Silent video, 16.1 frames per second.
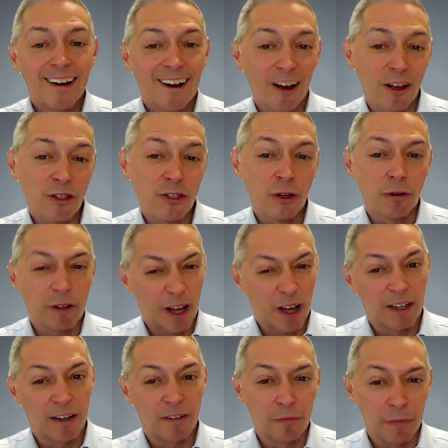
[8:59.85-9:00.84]
also
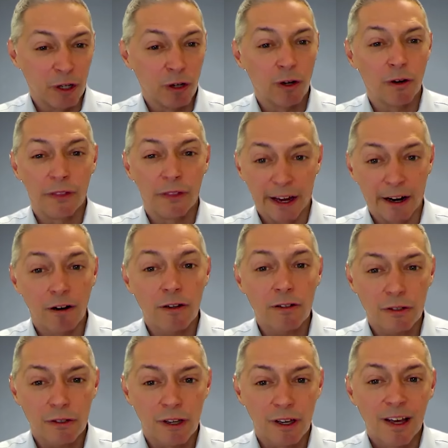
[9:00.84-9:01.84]
kind of mirror
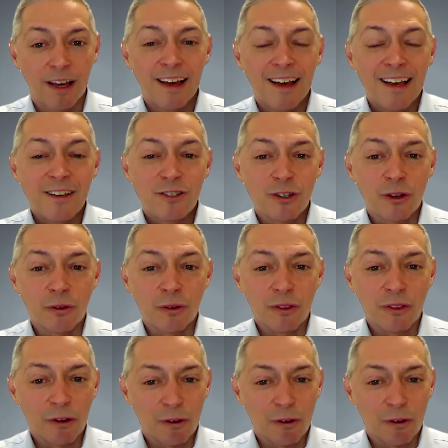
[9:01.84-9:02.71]
theirs. So